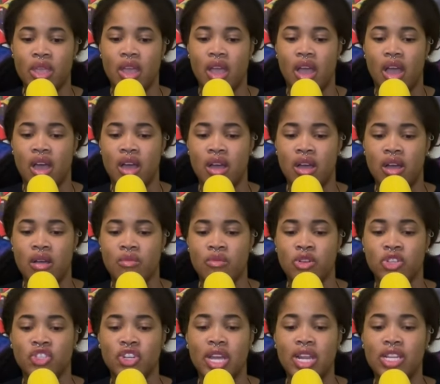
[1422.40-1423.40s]
Um, or
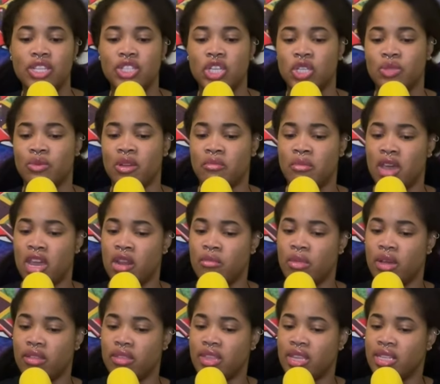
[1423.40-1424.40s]
trying to change my mind
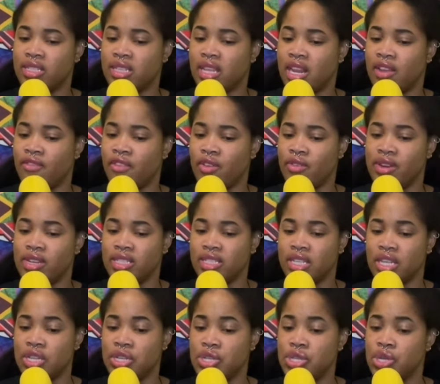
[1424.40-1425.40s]
about things that I've already
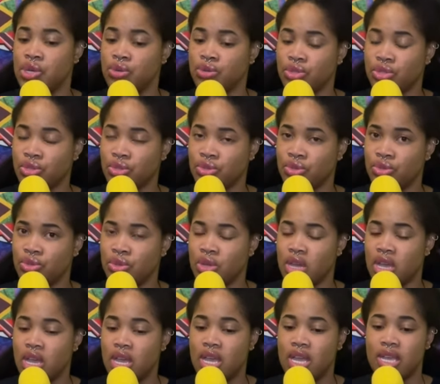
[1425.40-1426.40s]
said no to.
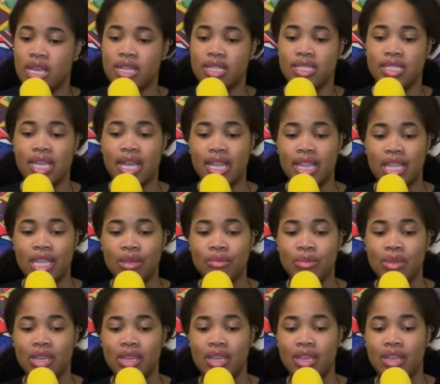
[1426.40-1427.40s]
Telling
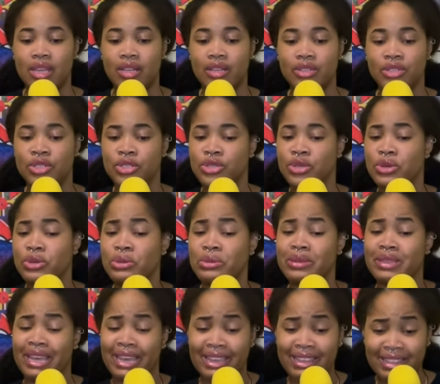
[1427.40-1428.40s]
me, you know, you
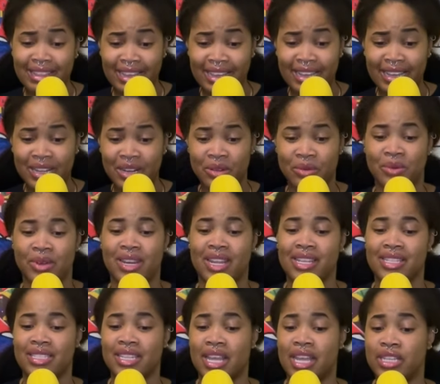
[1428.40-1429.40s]
like that when I
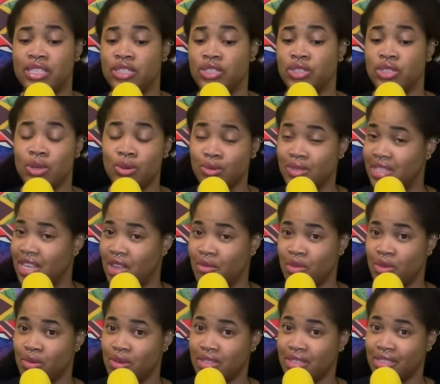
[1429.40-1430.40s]
say I don't tell me
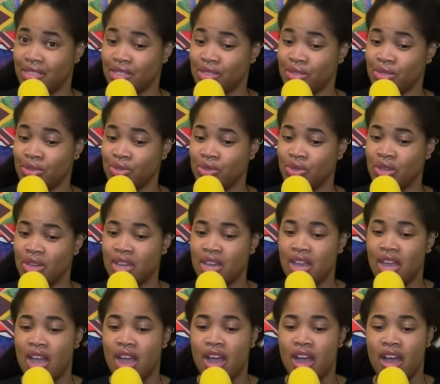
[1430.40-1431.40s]
what to do.
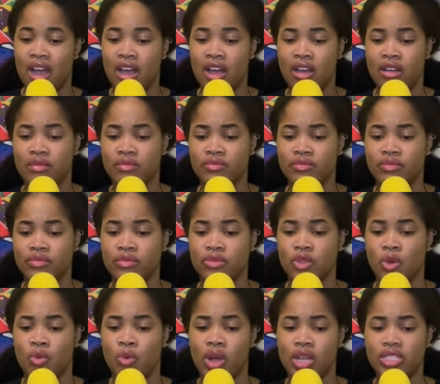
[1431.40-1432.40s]
Um,
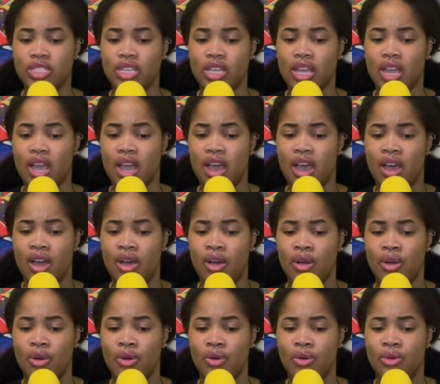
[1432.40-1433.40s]
watching
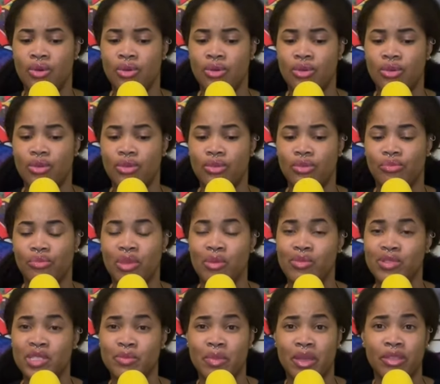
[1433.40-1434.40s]
how people
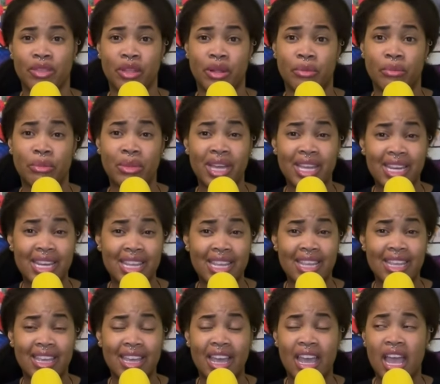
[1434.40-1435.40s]
spend their
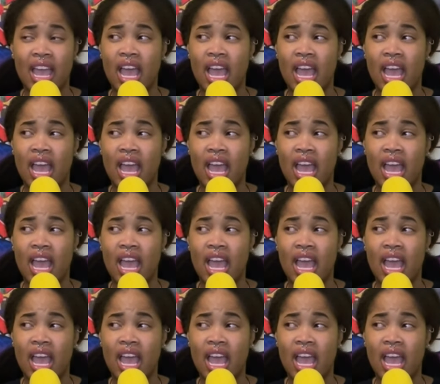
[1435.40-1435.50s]
money.